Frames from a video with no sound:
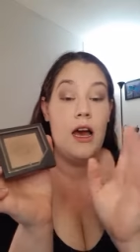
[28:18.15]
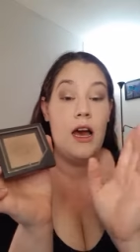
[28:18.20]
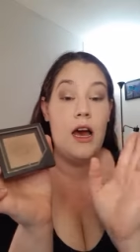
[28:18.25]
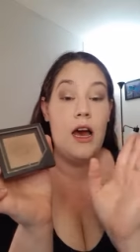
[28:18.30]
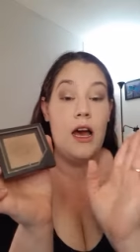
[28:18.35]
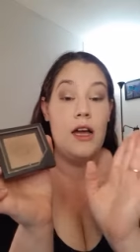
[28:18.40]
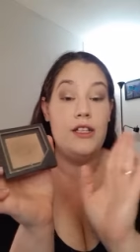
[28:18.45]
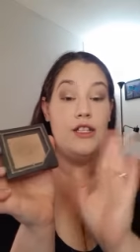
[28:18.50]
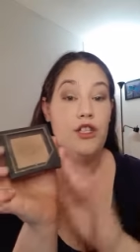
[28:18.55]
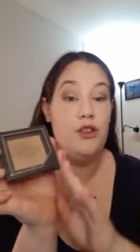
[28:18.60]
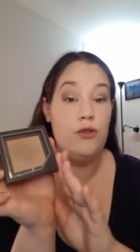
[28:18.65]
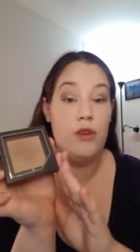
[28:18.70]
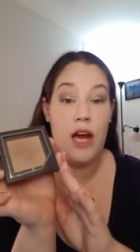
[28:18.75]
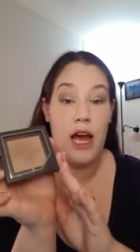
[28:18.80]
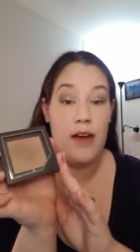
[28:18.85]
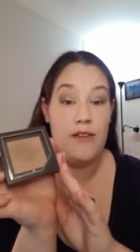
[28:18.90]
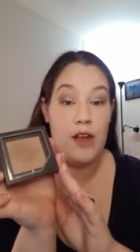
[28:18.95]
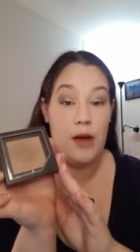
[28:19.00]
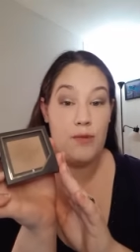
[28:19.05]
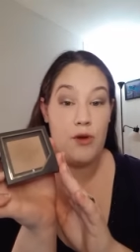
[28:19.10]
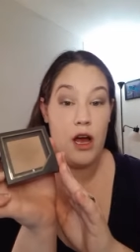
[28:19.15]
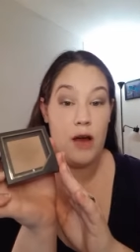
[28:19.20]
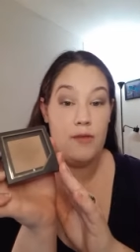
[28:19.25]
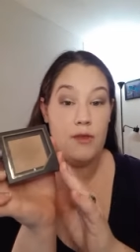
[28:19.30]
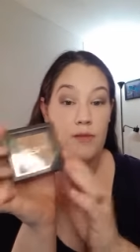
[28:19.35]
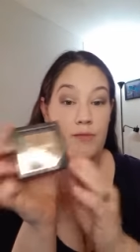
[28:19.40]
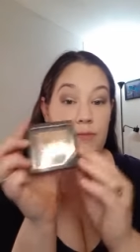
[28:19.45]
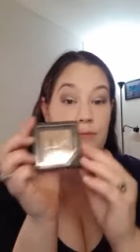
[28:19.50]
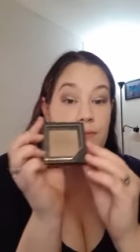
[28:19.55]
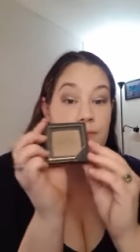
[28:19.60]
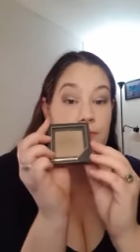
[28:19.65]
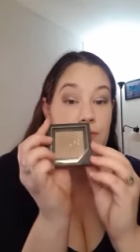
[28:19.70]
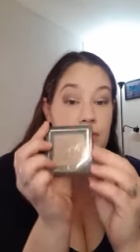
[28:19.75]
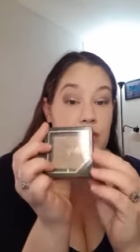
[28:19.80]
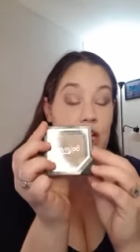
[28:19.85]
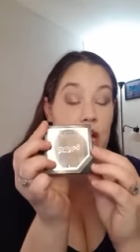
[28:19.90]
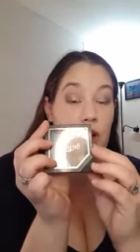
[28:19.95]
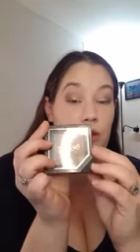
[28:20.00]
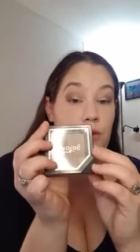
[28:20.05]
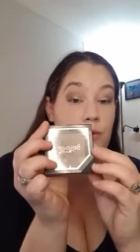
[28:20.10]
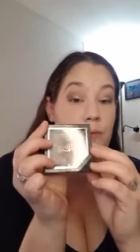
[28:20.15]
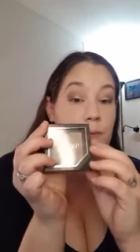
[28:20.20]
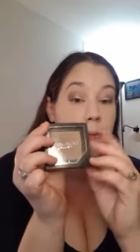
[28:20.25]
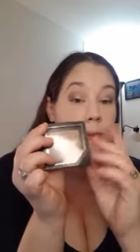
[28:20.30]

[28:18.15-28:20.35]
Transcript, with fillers: I do not have that problem. So,